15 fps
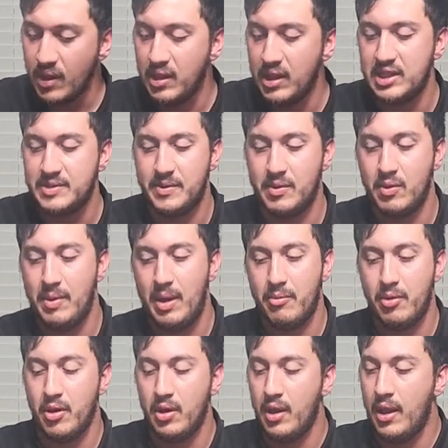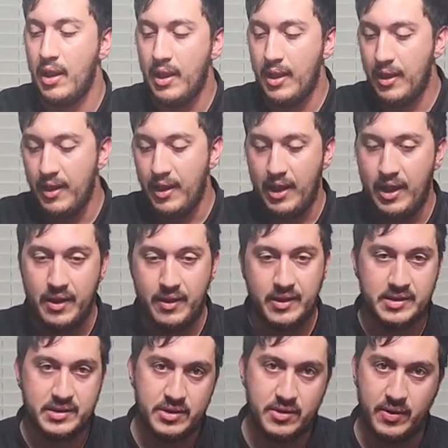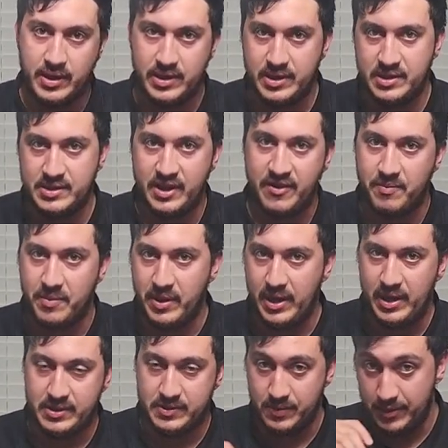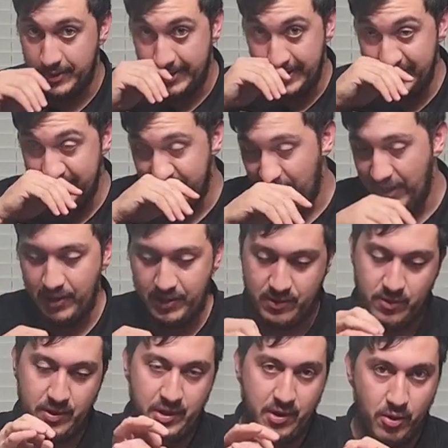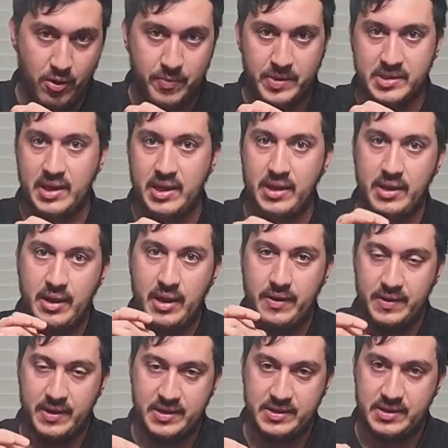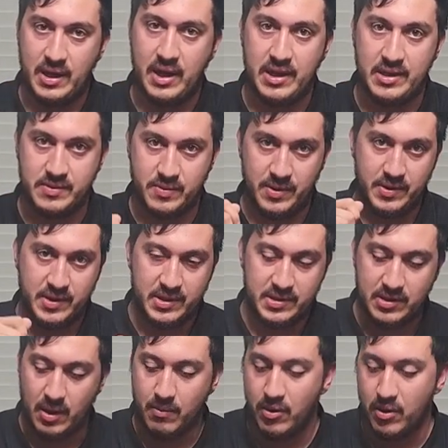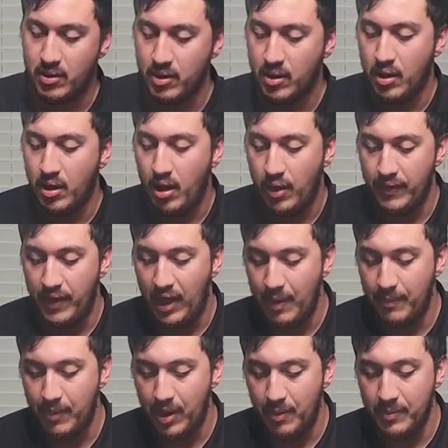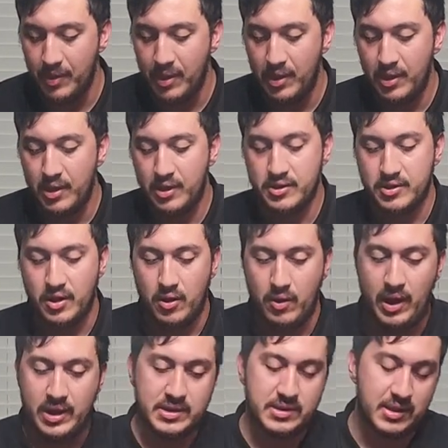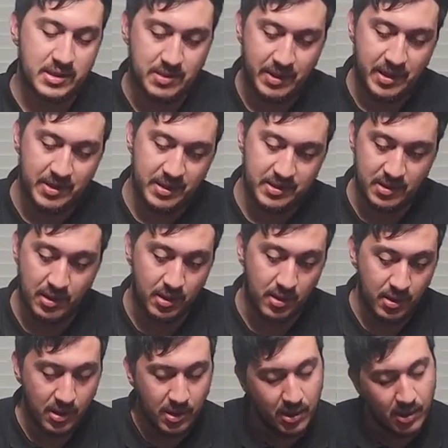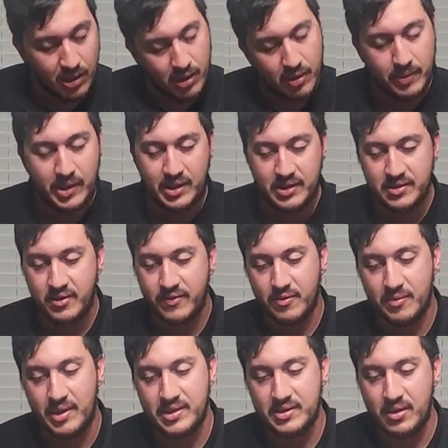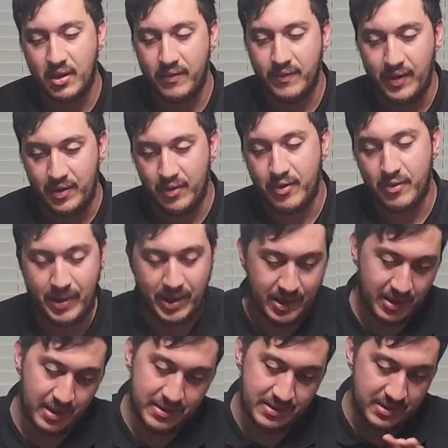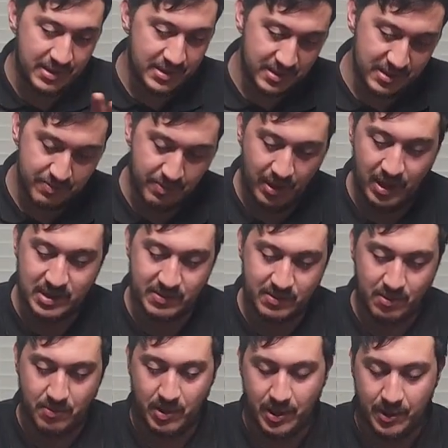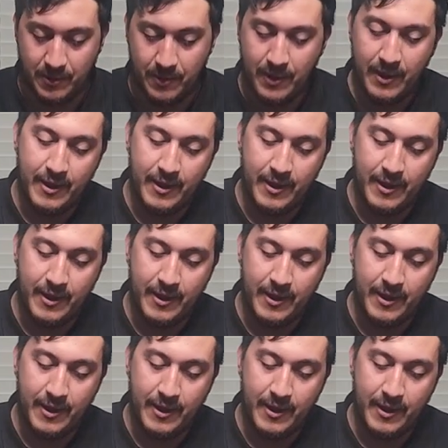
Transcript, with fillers: lets me remember hey, it's shooting at this FPS with this, right? Or the group is like at this size with this number on the hop up. So I just like to make things a little bit easier for myself. I know they're making it as easy as possible, but